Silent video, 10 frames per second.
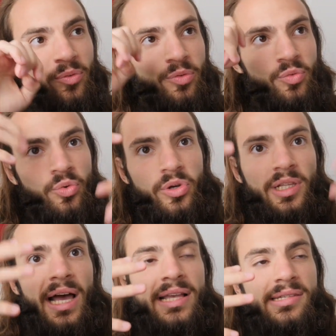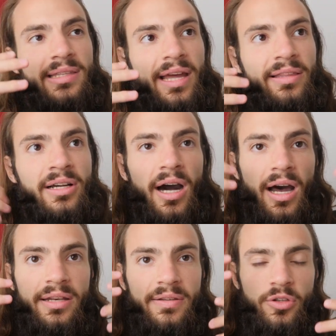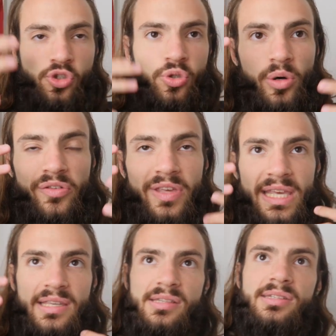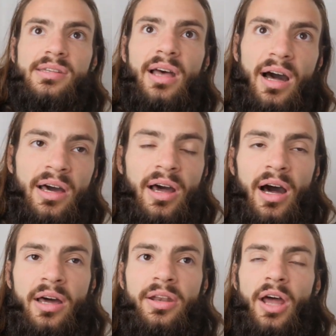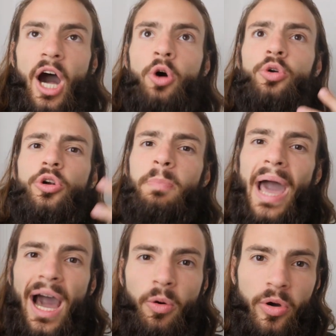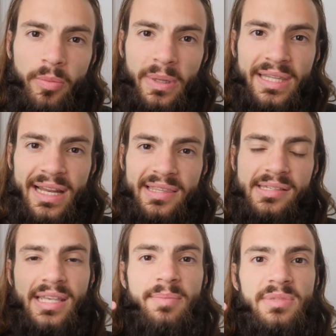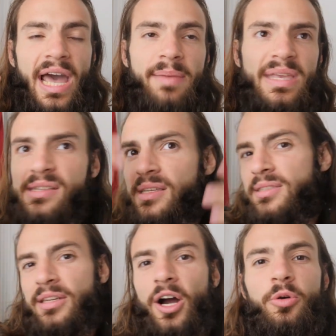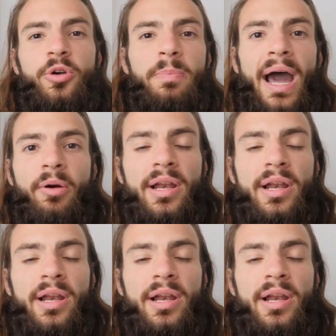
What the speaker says: realizing that God sort of is an outer power, but then at the same time isn't an outer power,